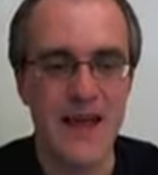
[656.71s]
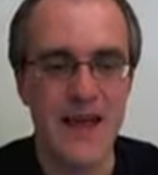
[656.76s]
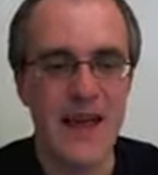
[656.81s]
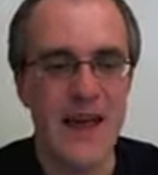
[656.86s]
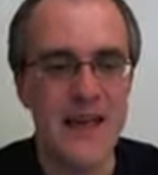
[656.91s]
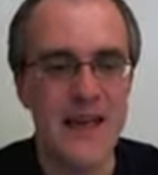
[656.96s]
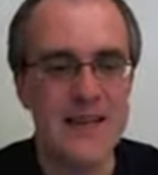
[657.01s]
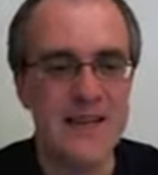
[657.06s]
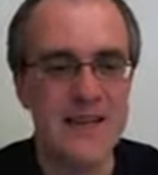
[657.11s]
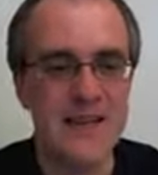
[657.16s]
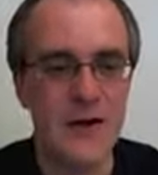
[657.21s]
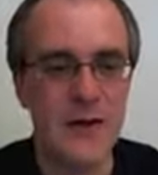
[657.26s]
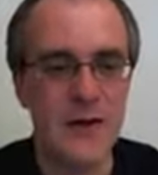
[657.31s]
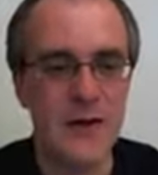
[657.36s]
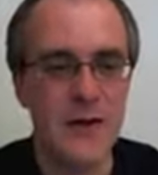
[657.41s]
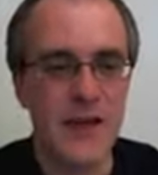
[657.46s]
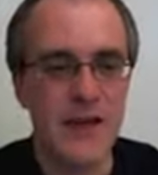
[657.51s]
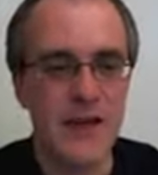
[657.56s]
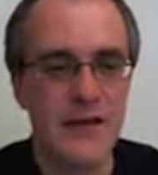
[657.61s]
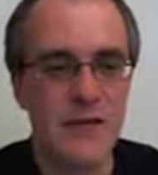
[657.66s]
And so
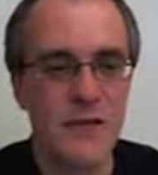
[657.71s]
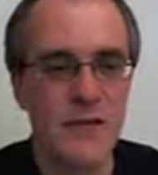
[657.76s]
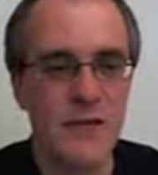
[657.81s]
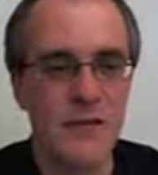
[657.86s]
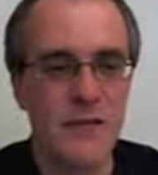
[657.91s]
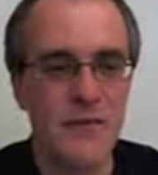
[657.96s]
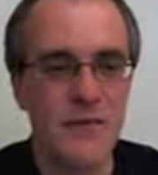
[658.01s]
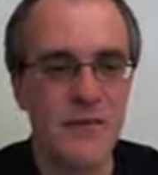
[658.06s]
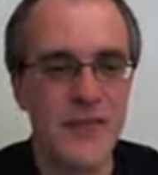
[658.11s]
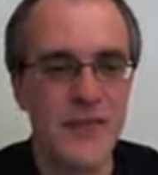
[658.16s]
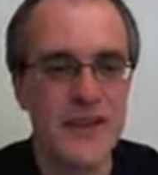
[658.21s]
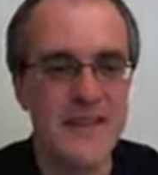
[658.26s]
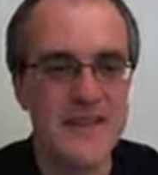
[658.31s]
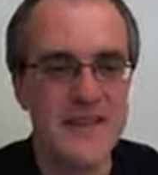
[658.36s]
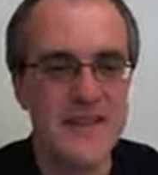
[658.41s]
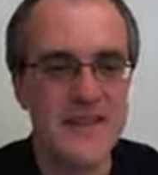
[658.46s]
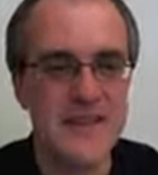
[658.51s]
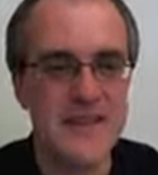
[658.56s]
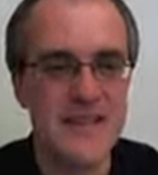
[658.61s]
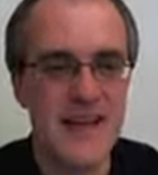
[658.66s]
this
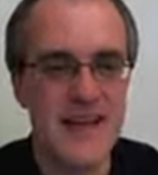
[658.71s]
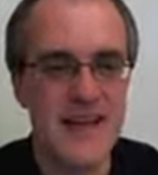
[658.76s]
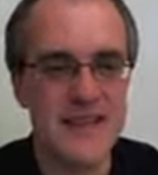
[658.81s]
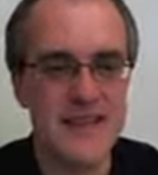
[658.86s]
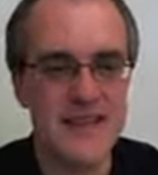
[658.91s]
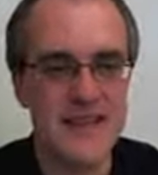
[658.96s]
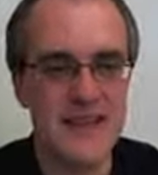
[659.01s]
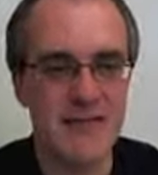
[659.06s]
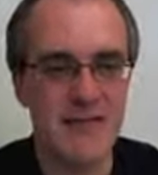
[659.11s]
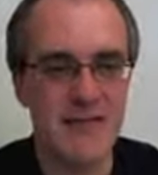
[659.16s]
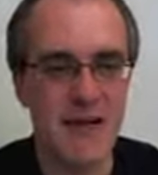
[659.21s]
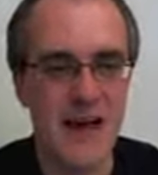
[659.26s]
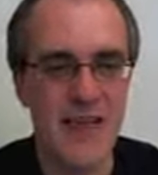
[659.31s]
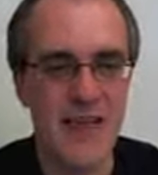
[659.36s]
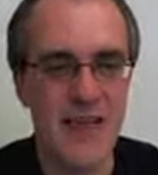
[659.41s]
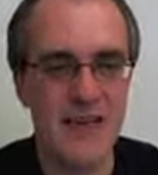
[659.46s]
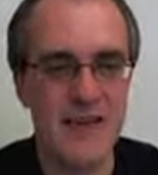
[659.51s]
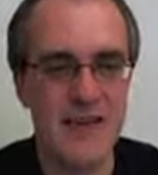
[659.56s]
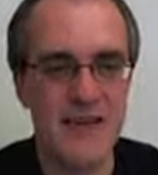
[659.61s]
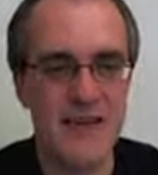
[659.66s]
suggests that rather
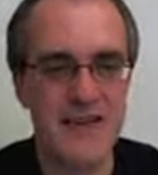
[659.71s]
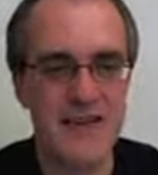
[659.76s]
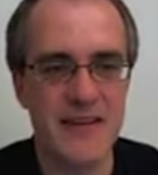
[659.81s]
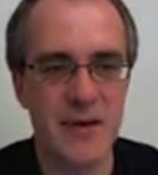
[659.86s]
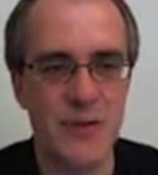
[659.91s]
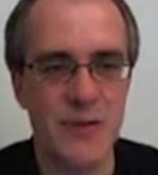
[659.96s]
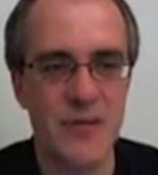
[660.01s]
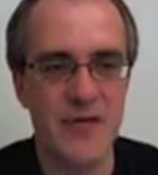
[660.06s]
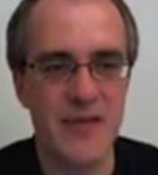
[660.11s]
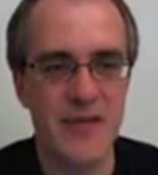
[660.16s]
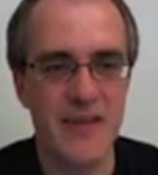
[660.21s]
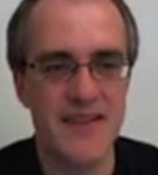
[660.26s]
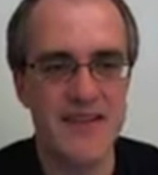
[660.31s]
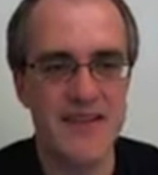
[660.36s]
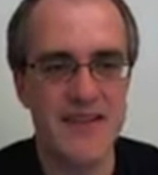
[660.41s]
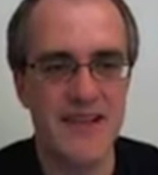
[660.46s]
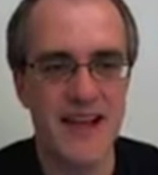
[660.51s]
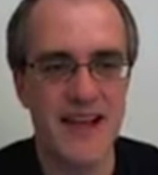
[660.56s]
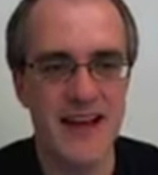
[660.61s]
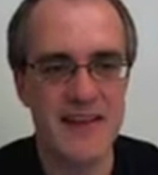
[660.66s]
than just equivalence
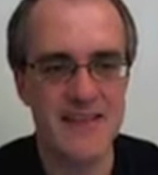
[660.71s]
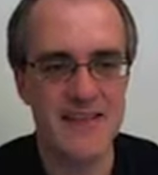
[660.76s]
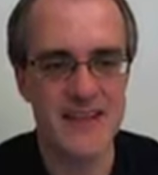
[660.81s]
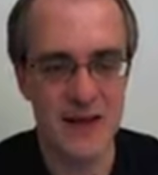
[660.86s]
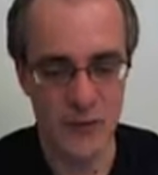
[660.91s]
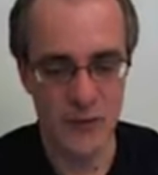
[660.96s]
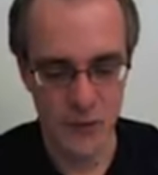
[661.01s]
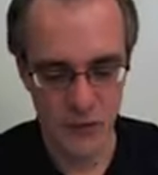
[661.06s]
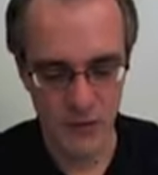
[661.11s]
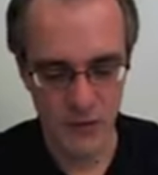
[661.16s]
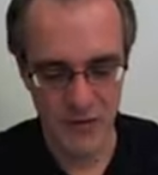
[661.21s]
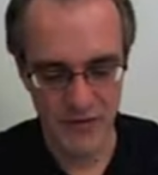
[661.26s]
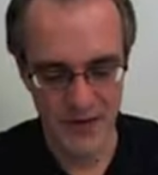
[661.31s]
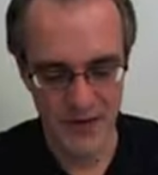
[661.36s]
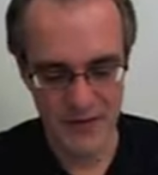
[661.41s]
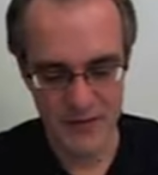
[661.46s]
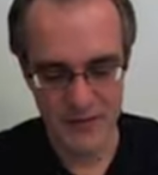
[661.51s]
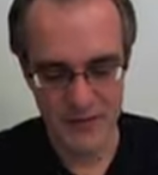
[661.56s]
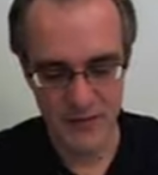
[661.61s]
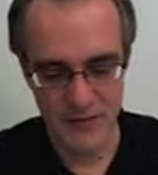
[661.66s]
classing all of
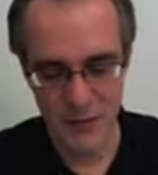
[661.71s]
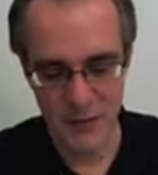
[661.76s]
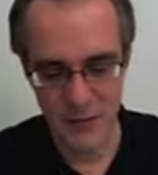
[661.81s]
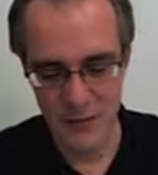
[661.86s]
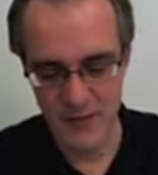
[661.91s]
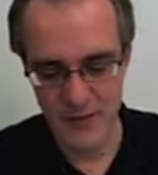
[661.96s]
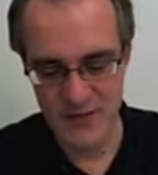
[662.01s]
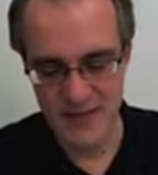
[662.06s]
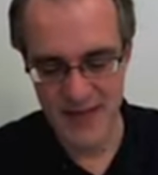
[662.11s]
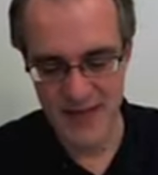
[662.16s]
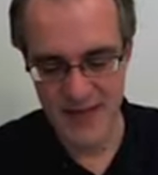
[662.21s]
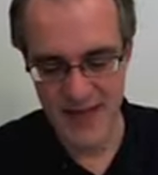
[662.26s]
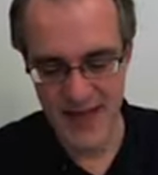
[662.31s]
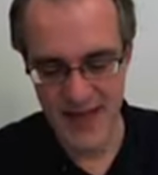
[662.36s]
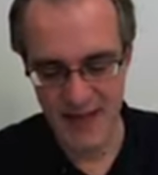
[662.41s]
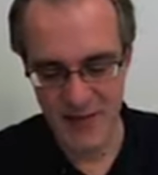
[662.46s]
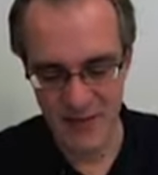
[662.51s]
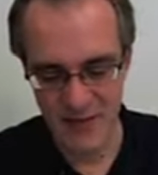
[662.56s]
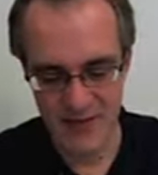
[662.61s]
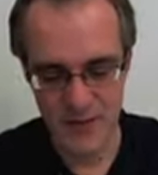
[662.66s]
these forms
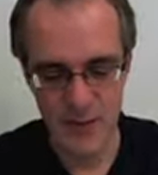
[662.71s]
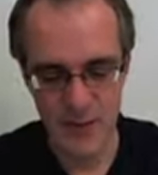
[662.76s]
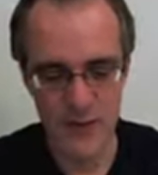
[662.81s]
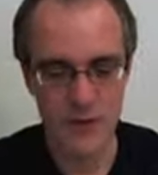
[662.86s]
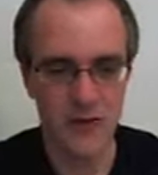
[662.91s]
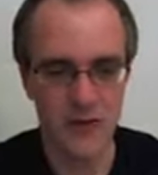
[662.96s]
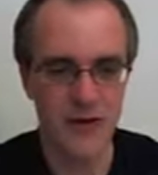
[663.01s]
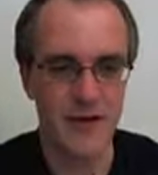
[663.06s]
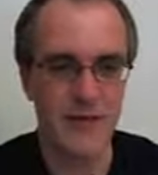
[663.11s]
together, as we talked